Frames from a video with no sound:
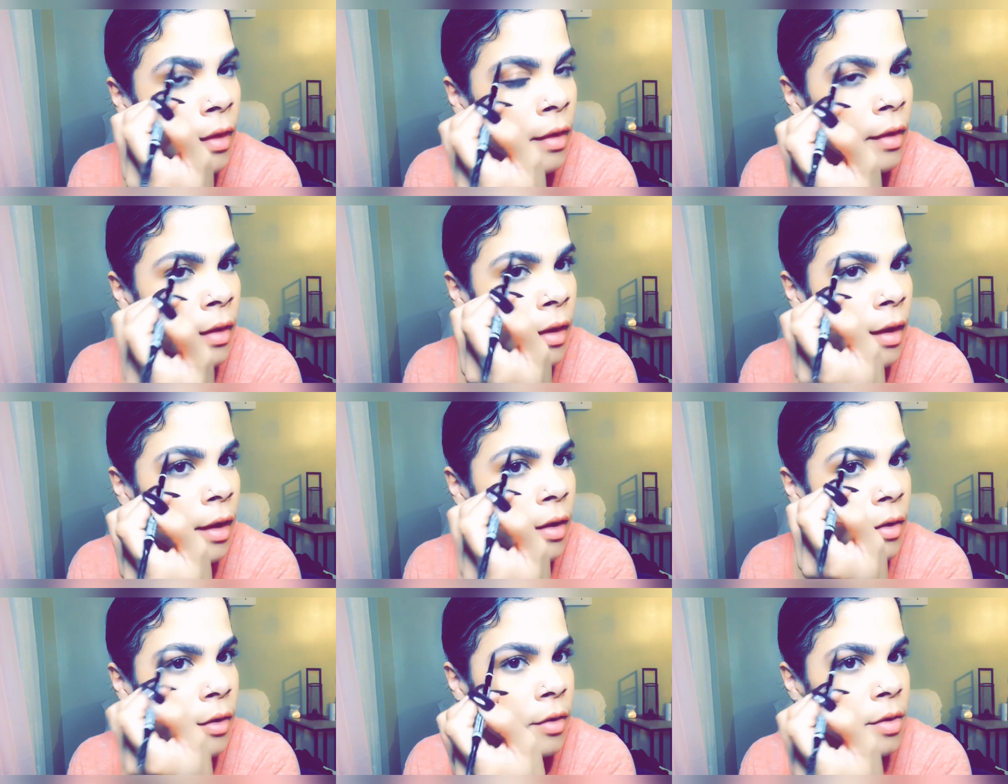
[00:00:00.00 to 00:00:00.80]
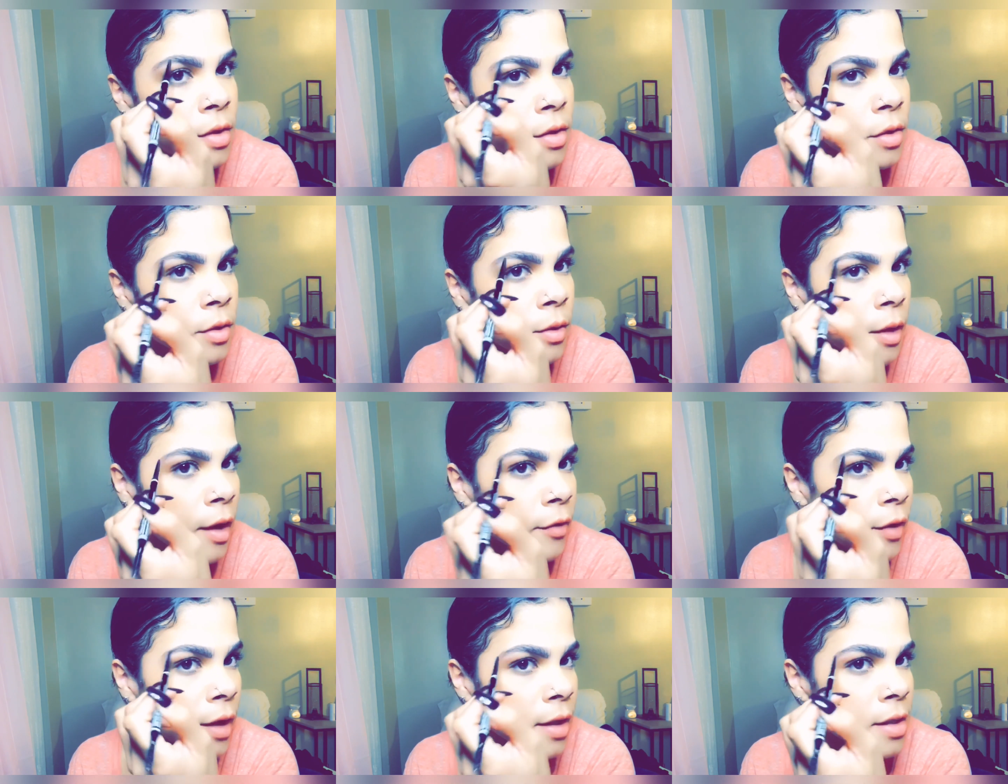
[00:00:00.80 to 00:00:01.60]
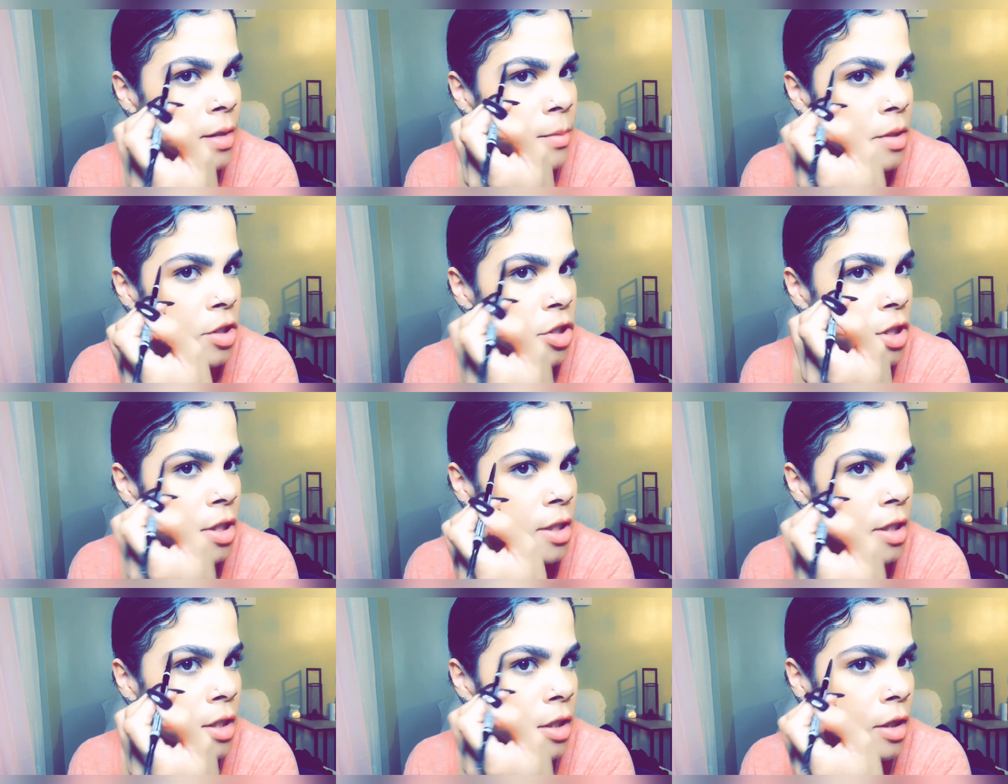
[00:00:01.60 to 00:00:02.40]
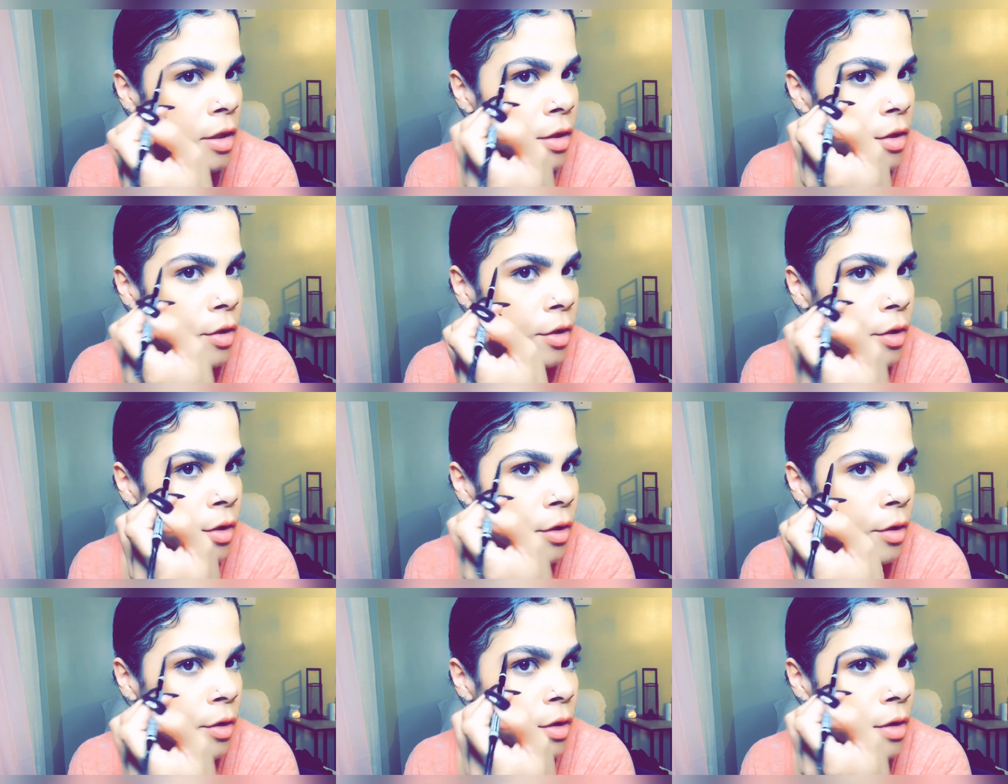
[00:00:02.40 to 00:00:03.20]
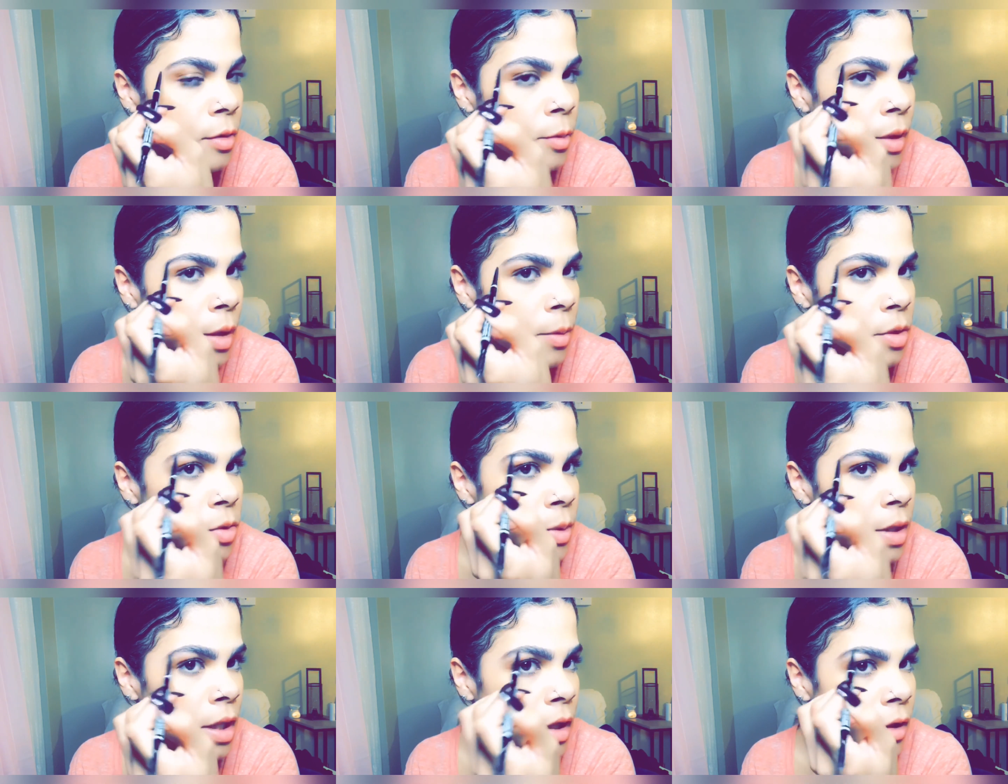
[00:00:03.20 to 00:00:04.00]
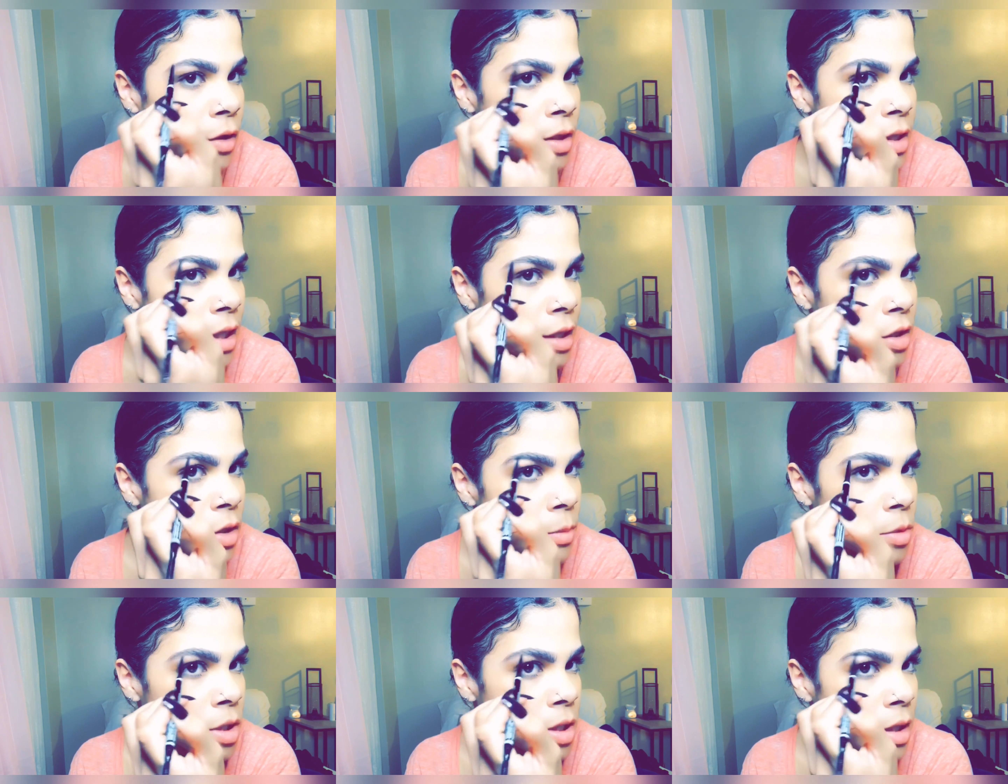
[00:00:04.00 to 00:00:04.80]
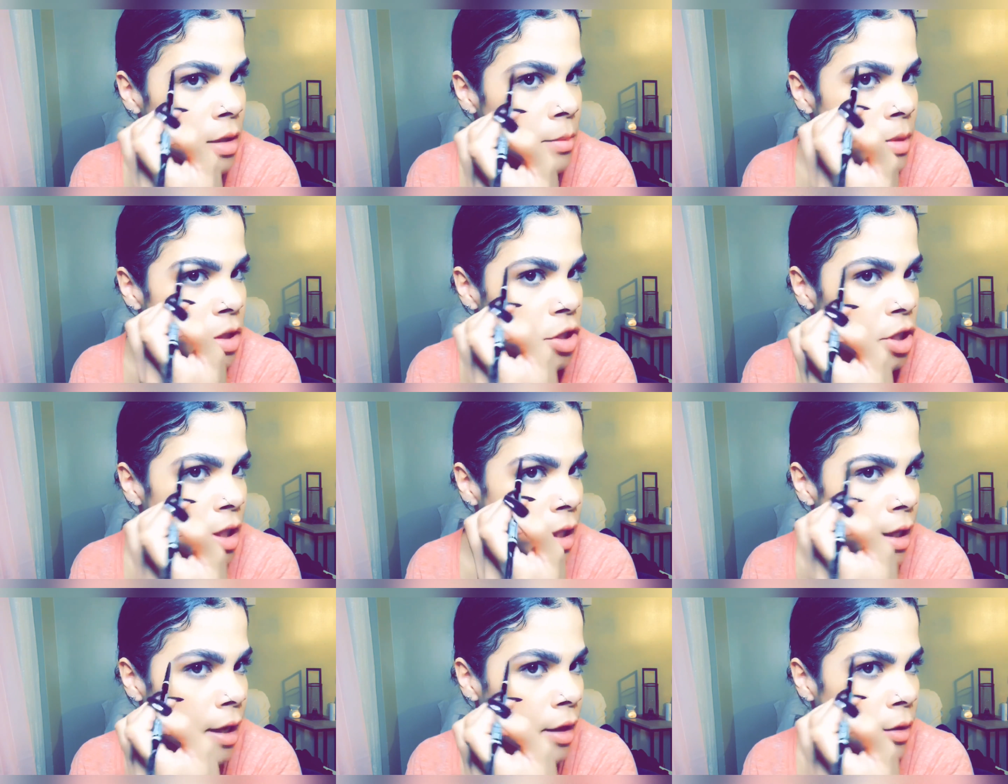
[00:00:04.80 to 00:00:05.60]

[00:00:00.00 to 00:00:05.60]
And also, I forgot to mention this when I was doing the other side, so I'm just gonna mention it now.